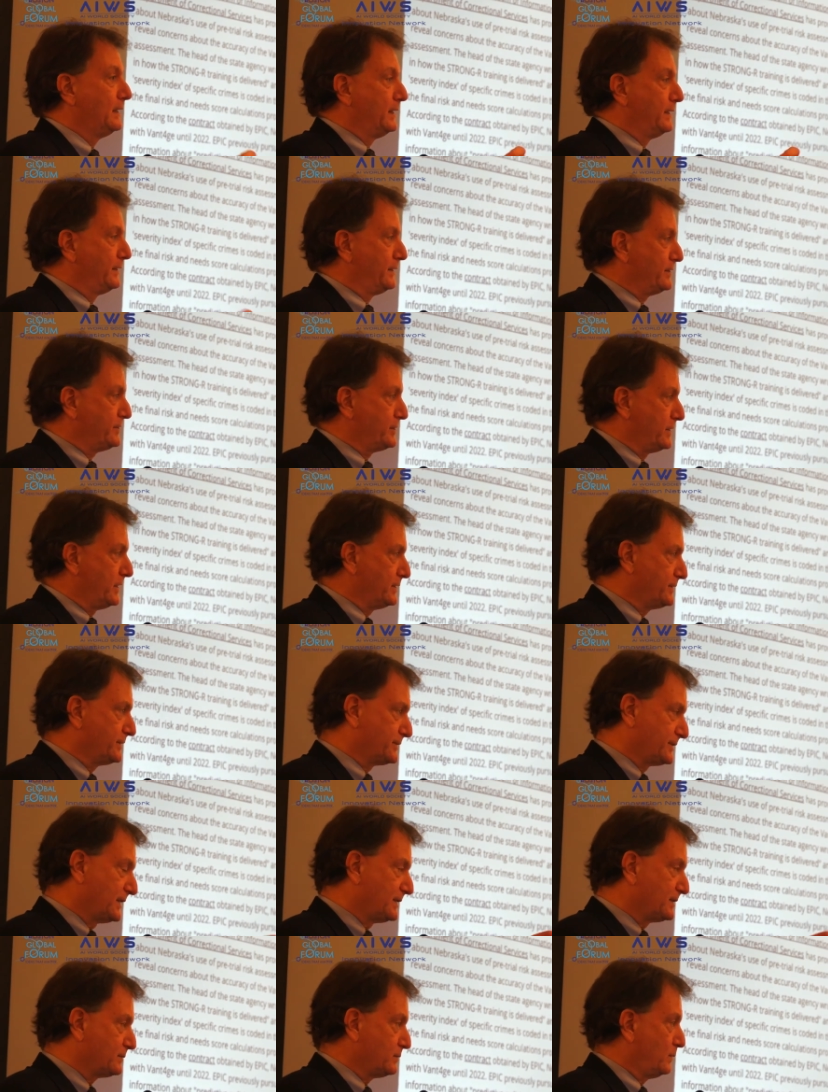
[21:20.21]
And the
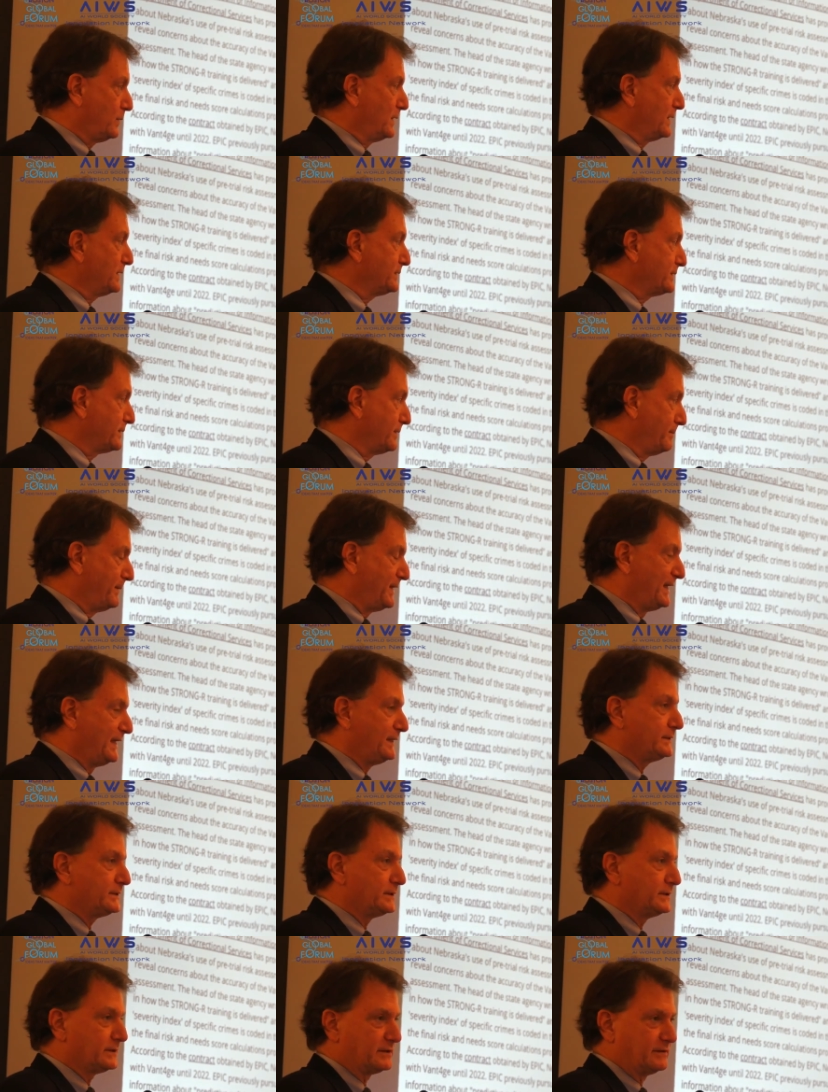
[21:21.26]
judge says, well, what is the
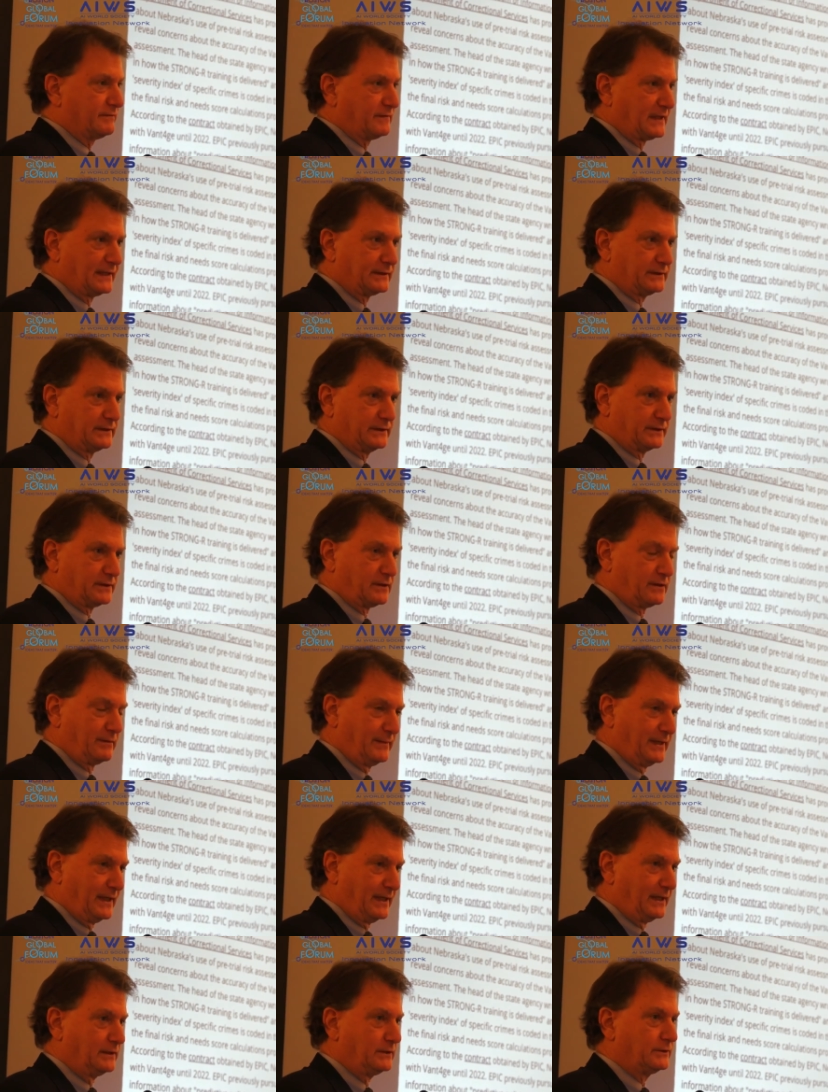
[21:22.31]
basis of that
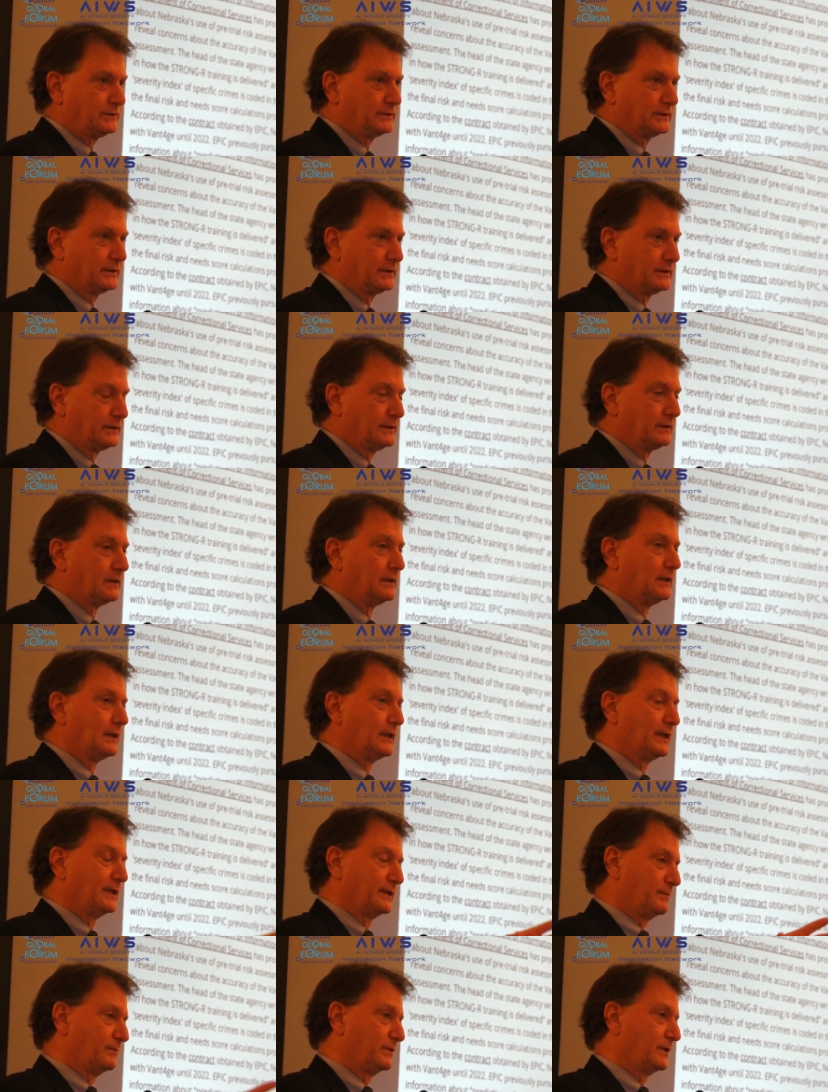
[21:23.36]
determination?
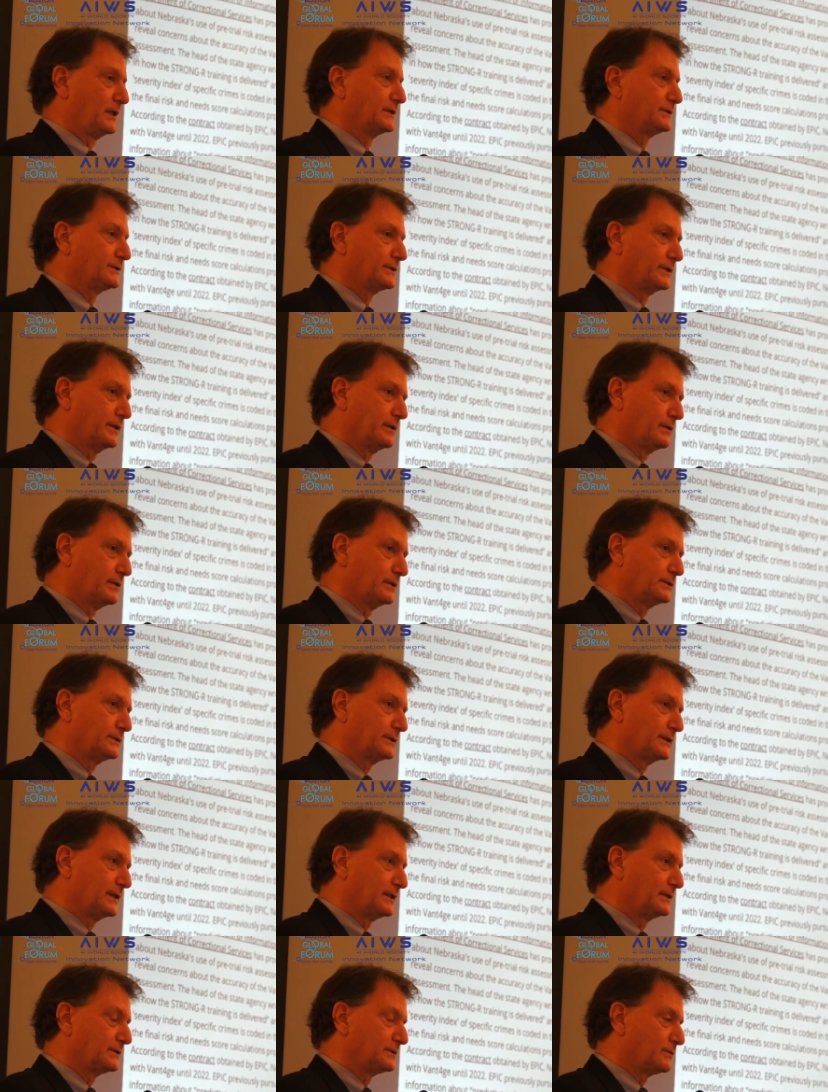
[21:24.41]
And the prosecutor
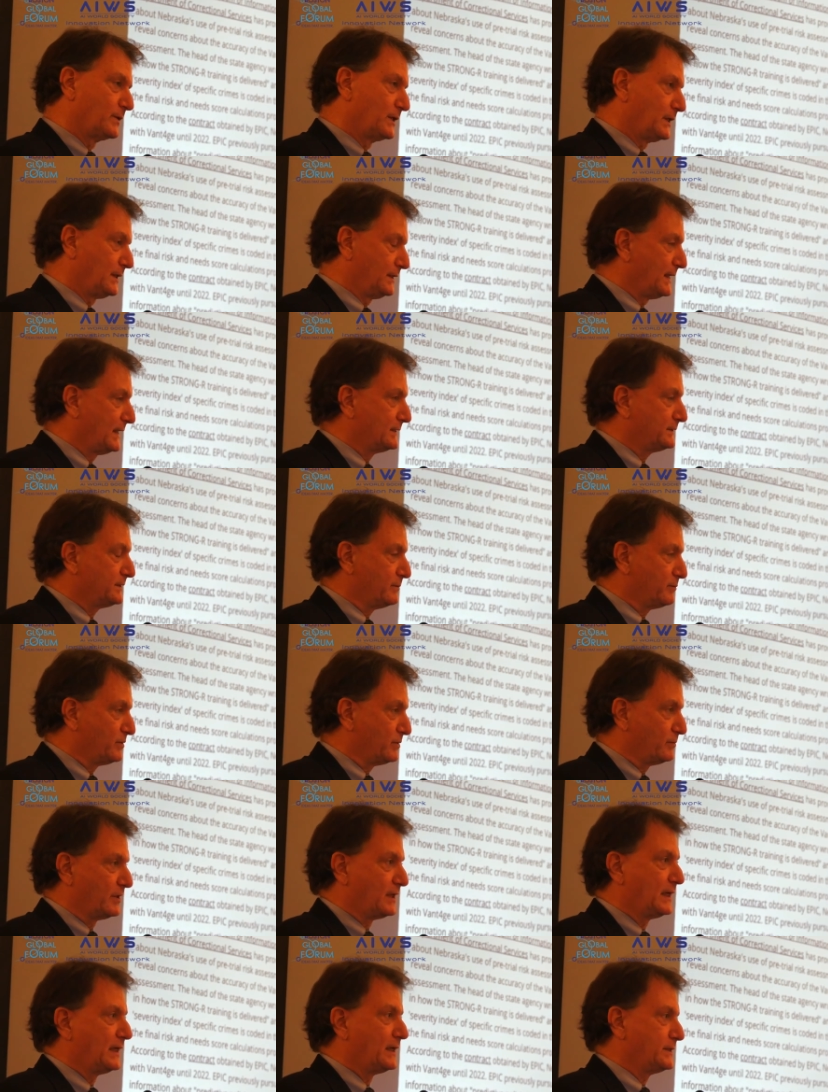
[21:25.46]
says, well, that's a
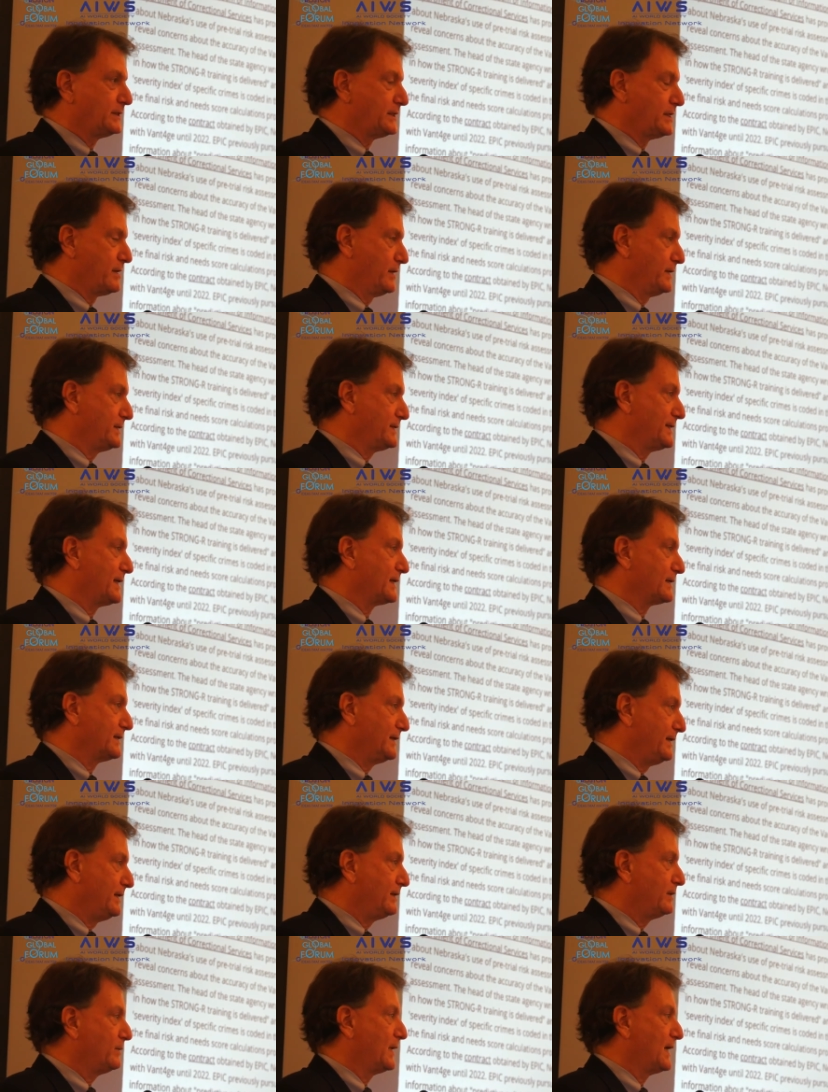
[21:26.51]
proprietary
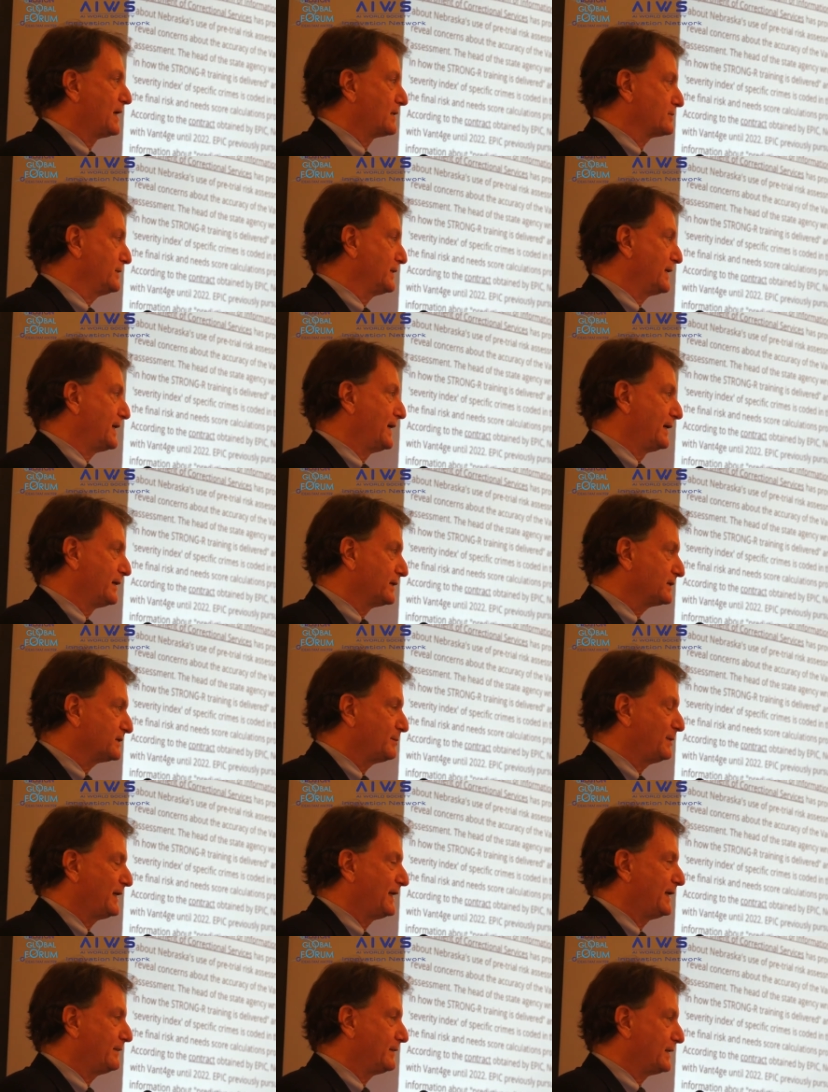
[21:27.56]
technique. We actually can't
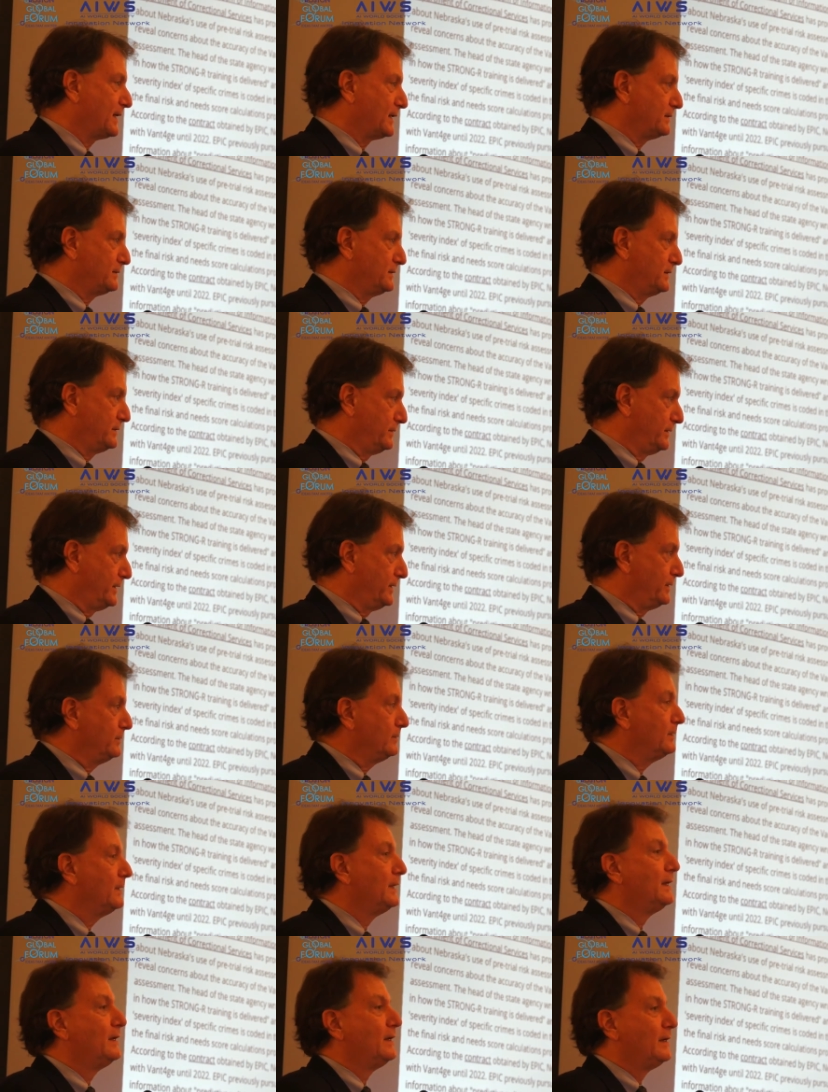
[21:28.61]
explain that to
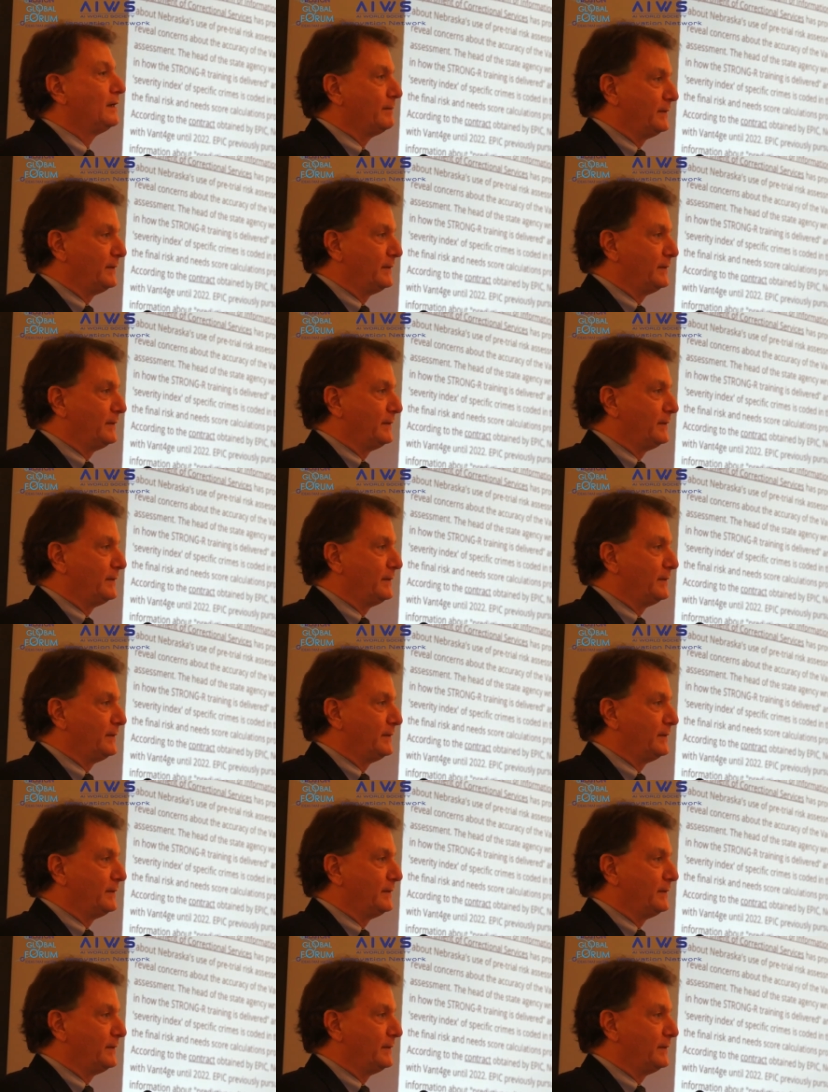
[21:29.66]
you,